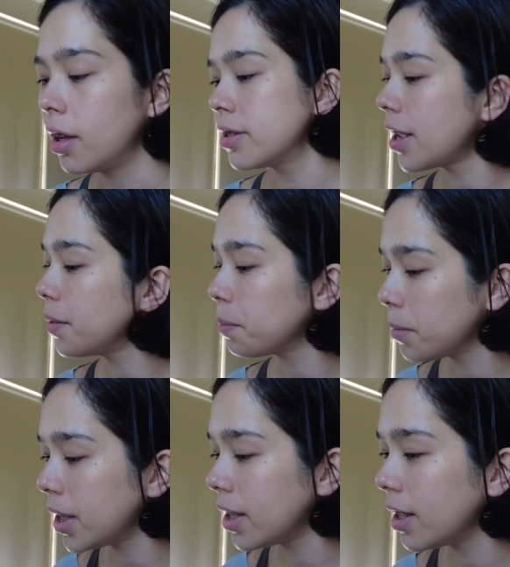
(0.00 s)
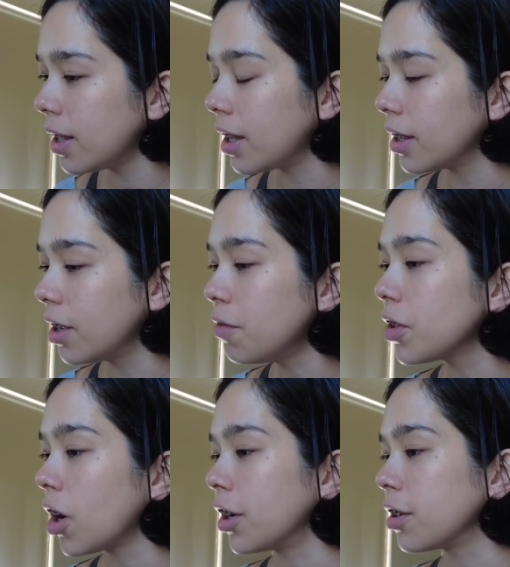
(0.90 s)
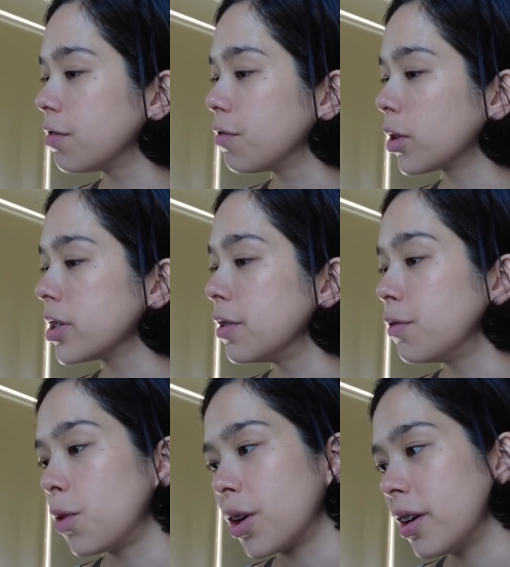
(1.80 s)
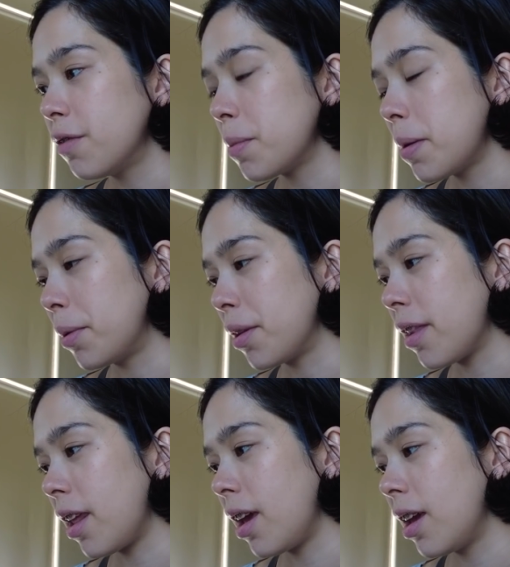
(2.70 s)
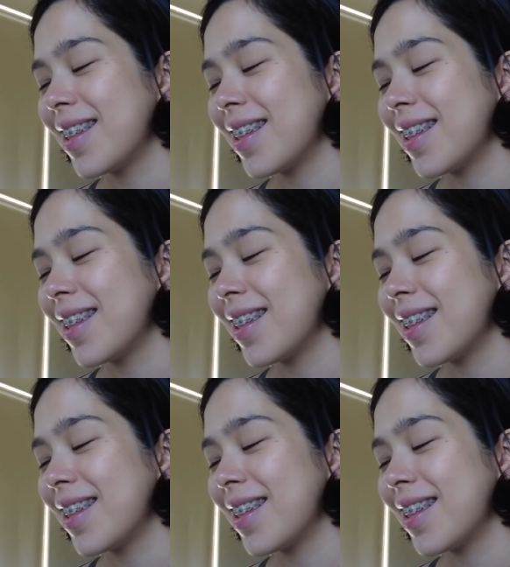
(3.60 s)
sent me a gift card for Sephora for my birthday.